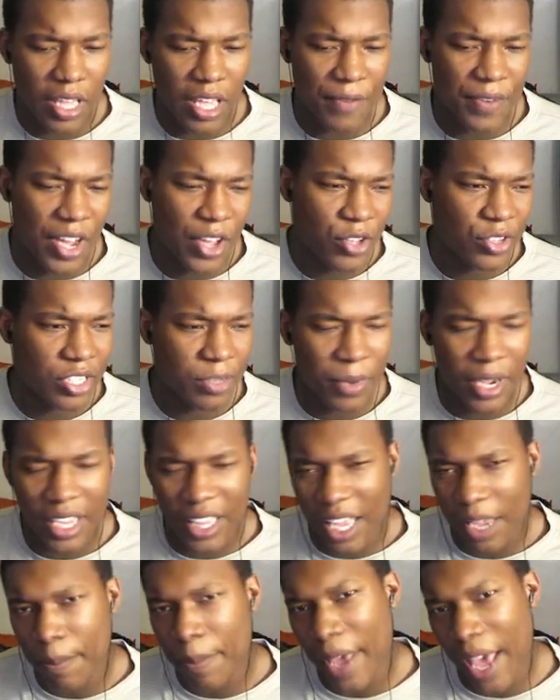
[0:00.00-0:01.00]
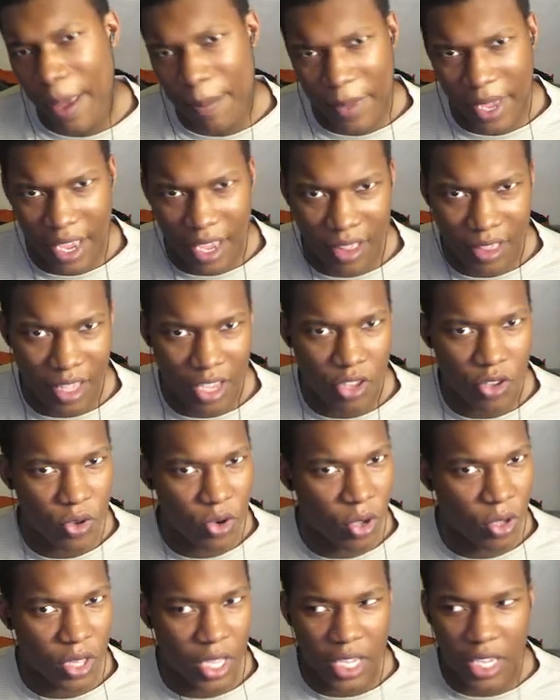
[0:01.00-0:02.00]
if I use somebody like Batman, like,
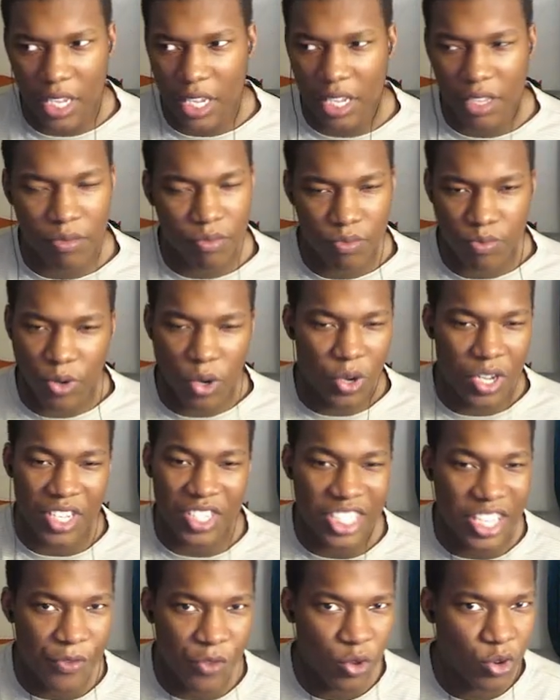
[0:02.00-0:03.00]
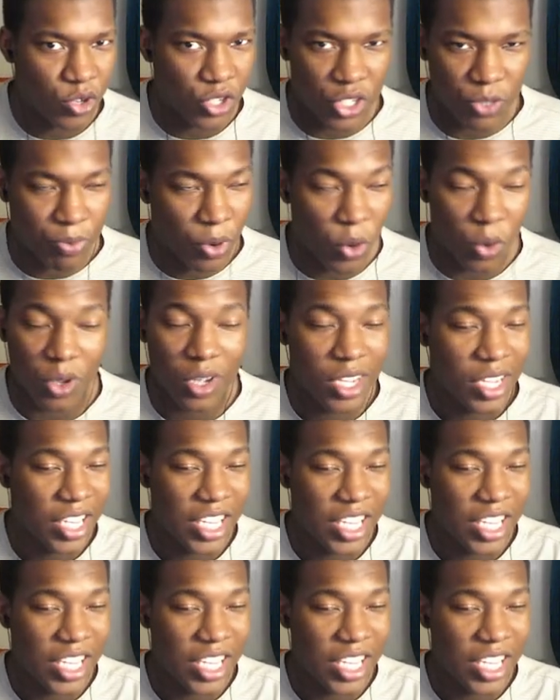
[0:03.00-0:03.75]
you know, like, bro, he's giving you just, bro,